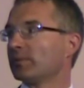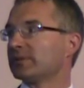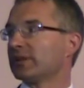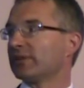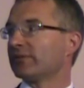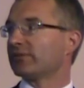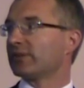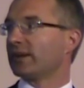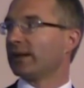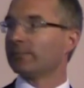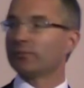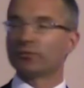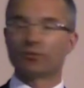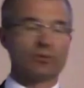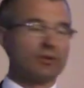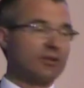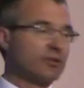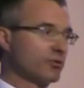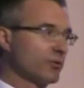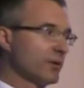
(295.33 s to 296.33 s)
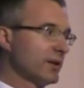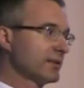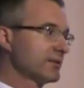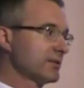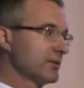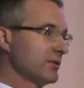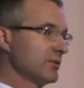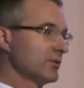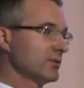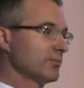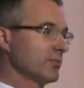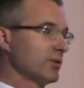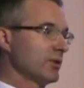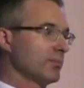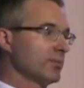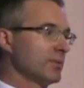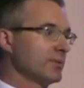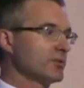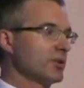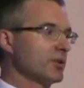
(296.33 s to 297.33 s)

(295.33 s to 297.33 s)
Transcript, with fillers: have time to address those problems.